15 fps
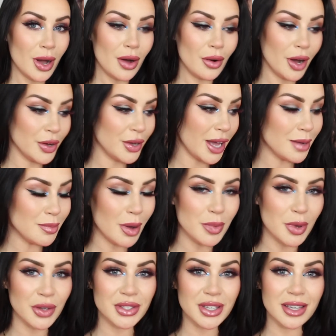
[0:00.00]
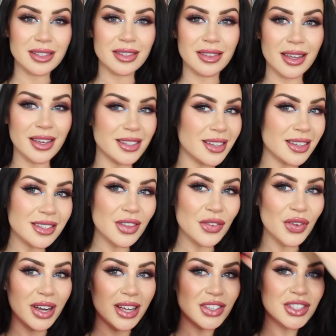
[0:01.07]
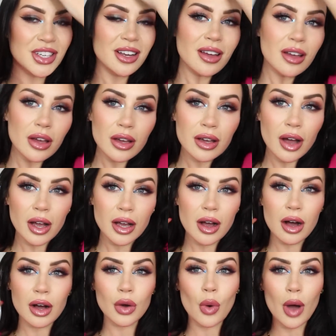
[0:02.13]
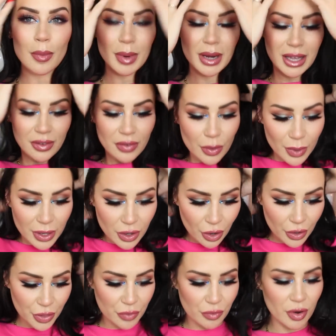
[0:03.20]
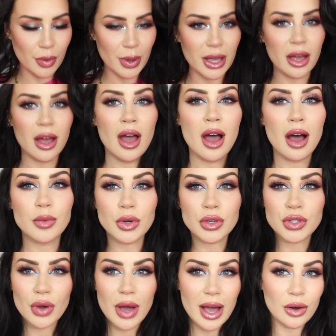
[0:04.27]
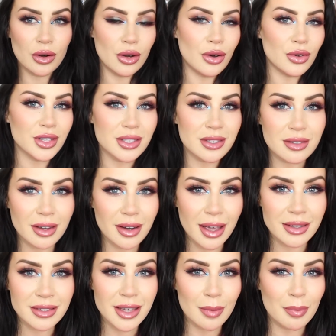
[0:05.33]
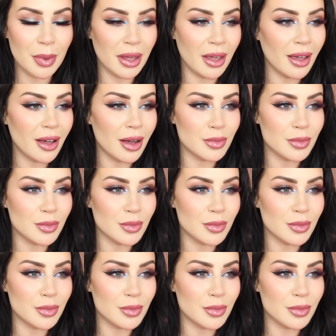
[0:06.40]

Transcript: Well, okay my beauties, this is the finished look. I can't quite believe it, we got through it. I'm not sure how long this is gonna end up being.